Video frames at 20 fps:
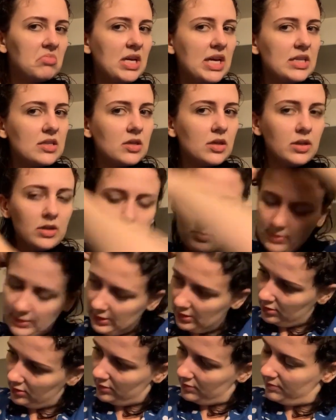that's all in the
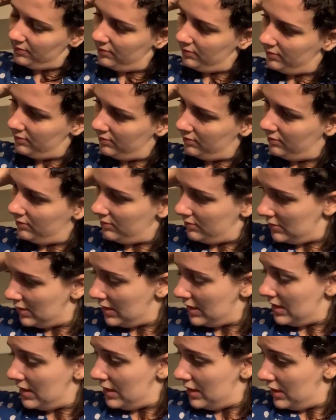past.
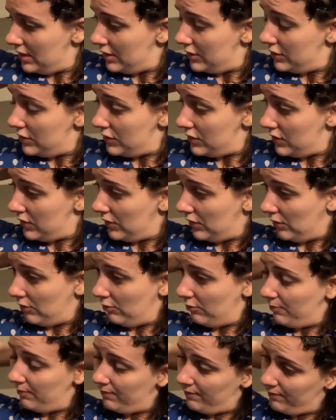
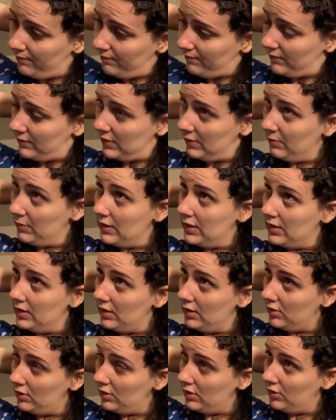So, I'm
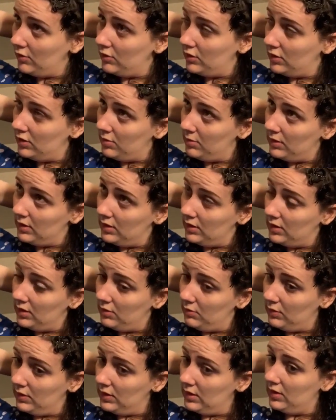getting close to being
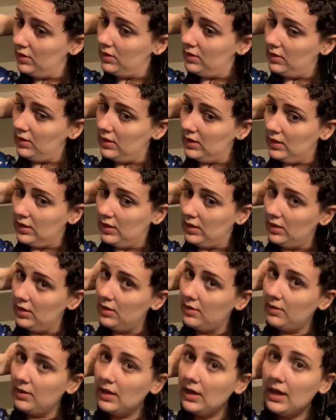done with this side.